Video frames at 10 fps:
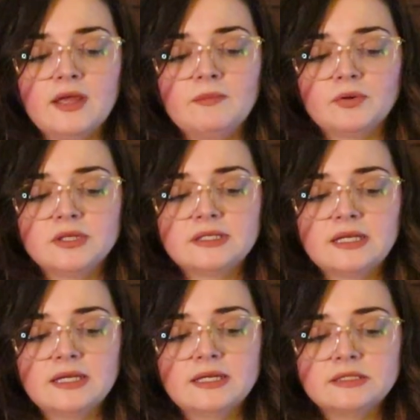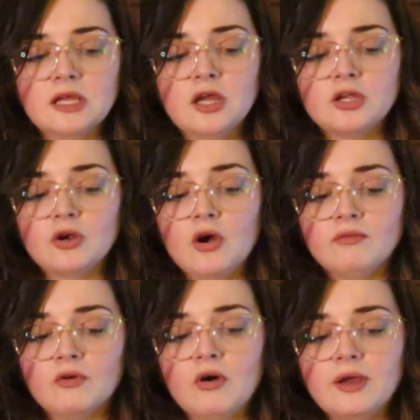The Empress is your
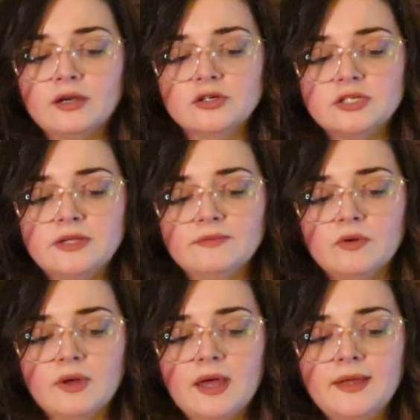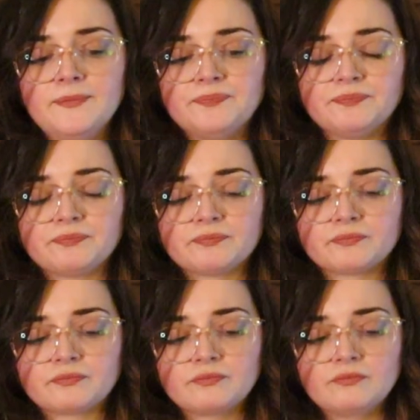overall energy, okay?
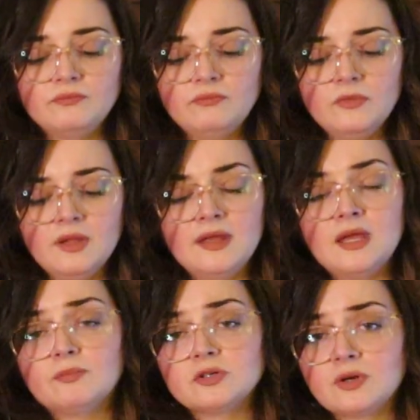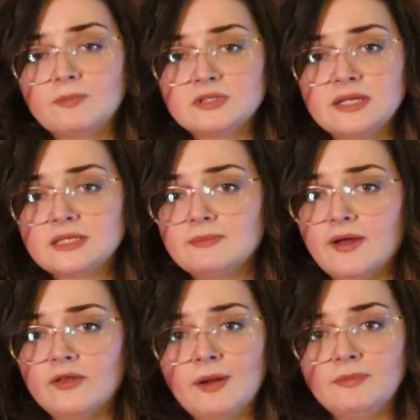The Empress represents a
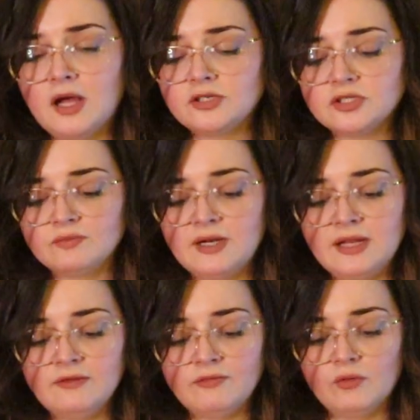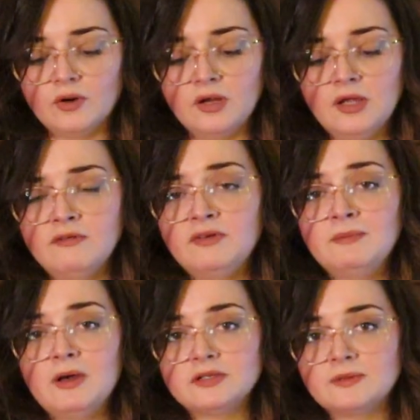mother. I'm not just reading for
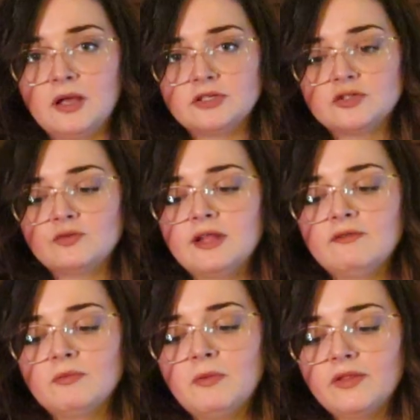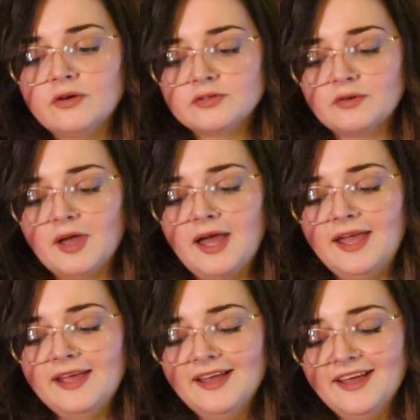females. I'm not just reading for mothers,
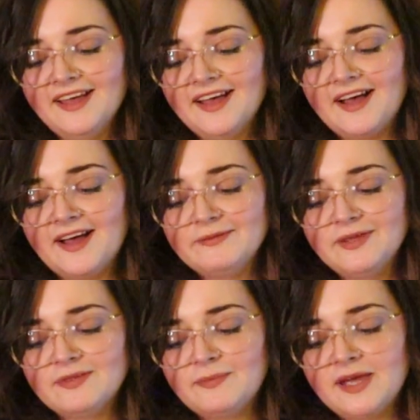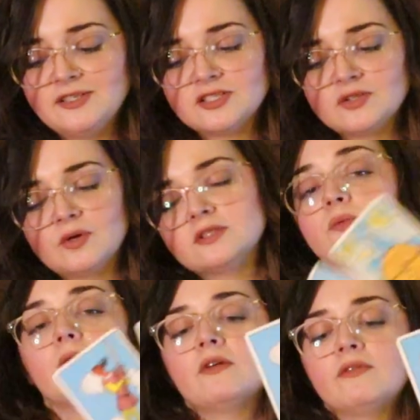okay? Um, you have the Page of Swords, the
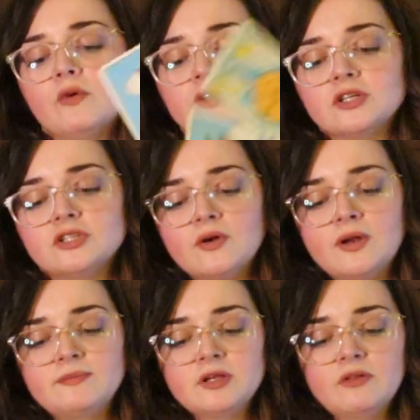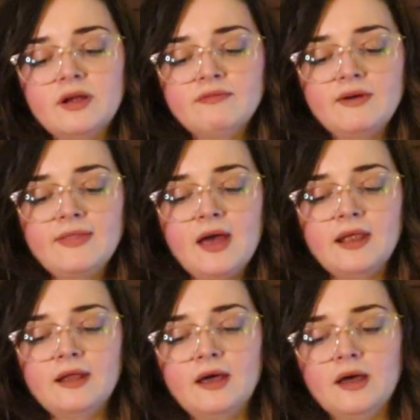Wheel of Fortune, showing up to clarify
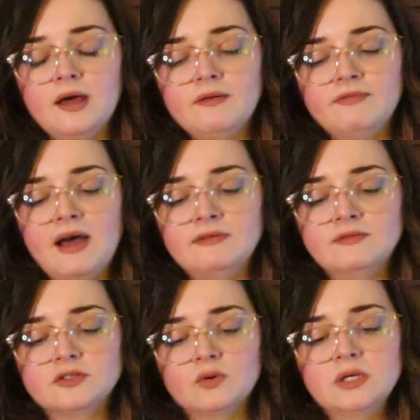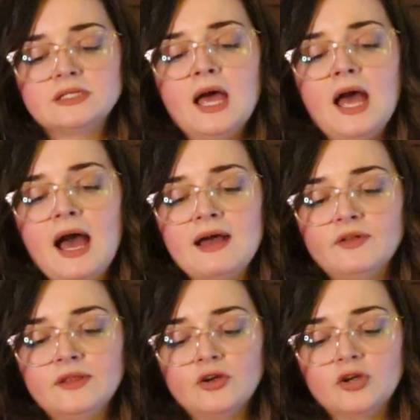that uh, Five of Swords. I feel
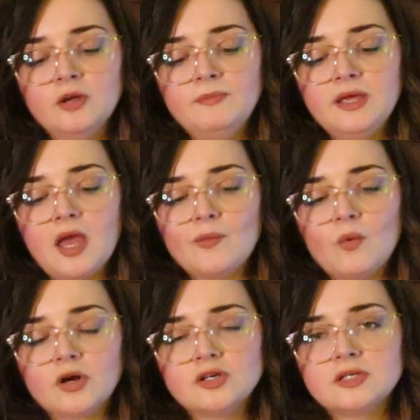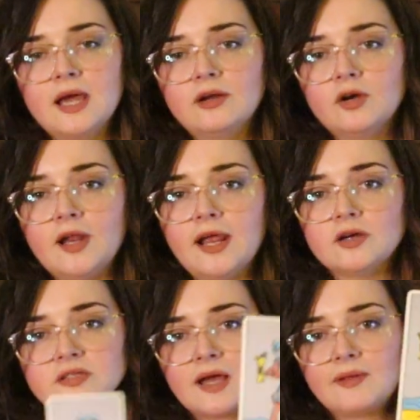like there could be a water sign or an
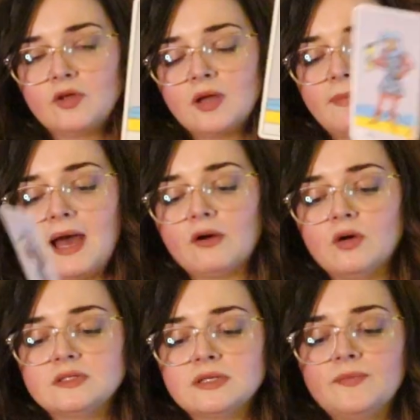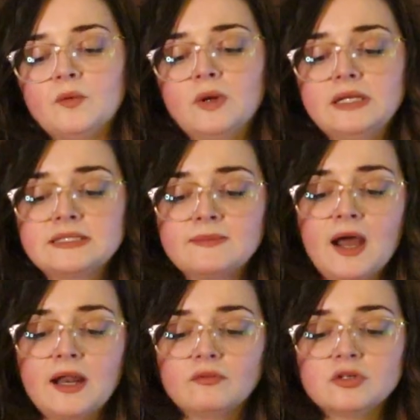air sign looking back on something, wanting some
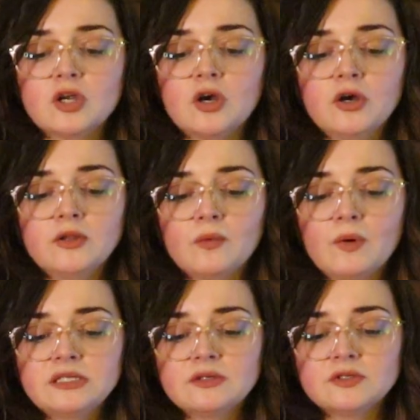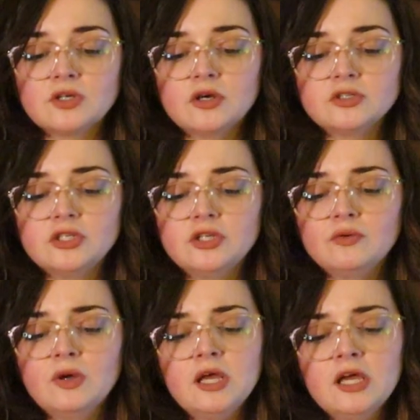kind of return. They're wanting to return to
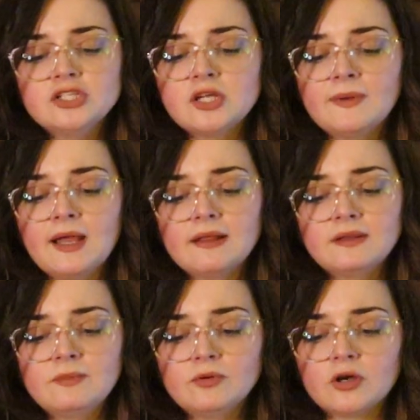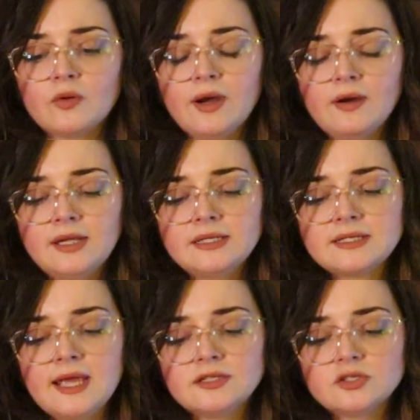you. Gemini, Libra, Aquarius,
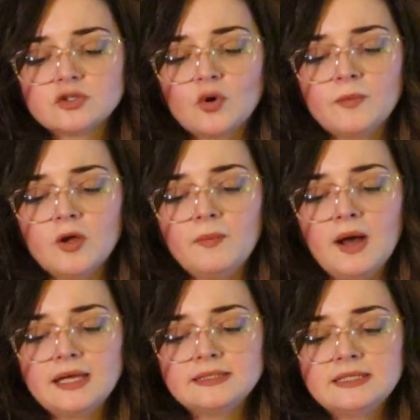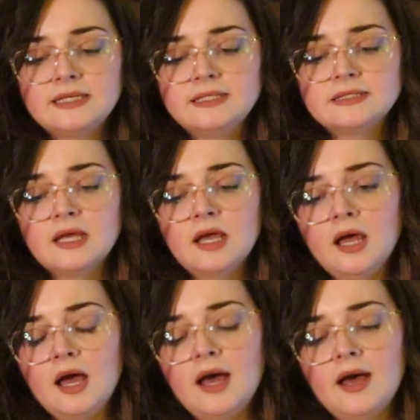Cancer, Scorpio, Pisces.
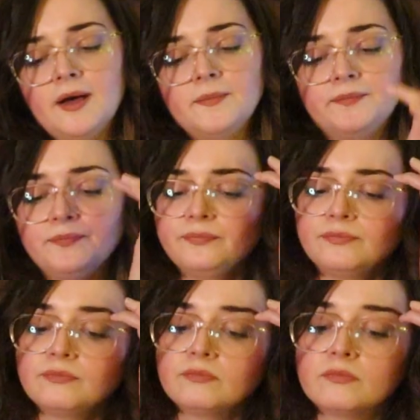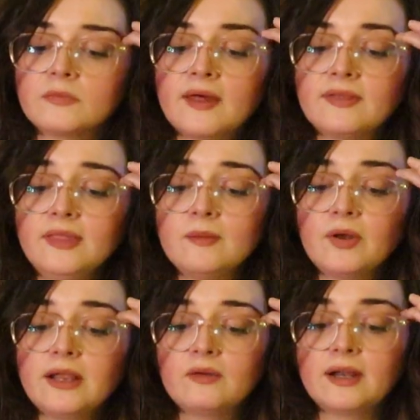Um... I think they
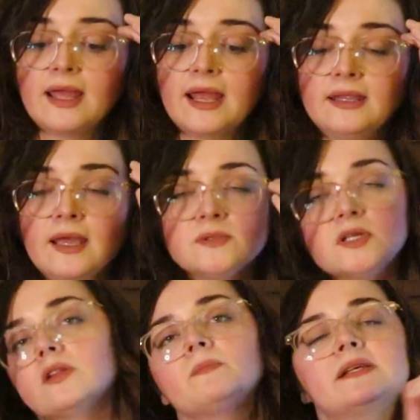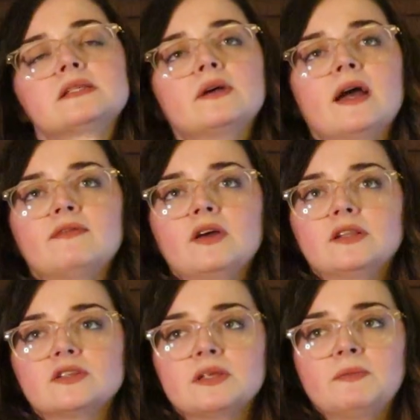played a lot of head games here. Basically, I feel
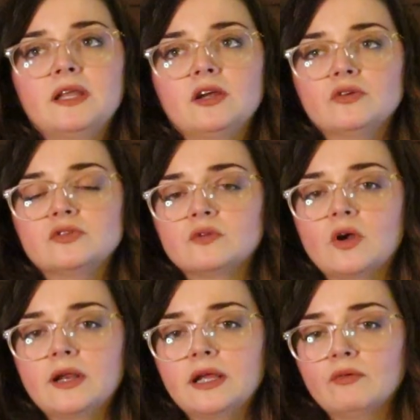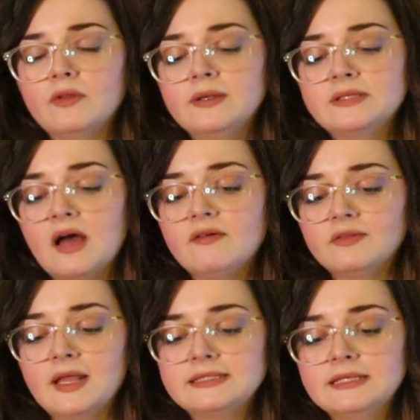like there's somebody here who's learning a really
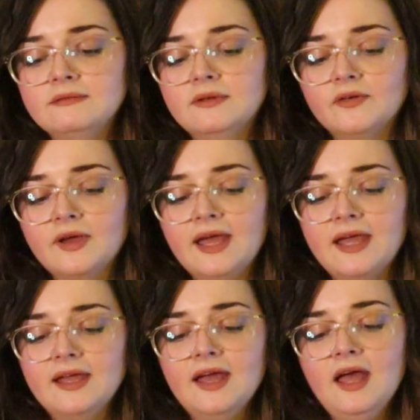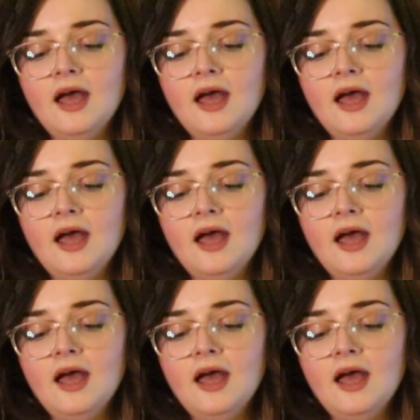tough lesson, okay?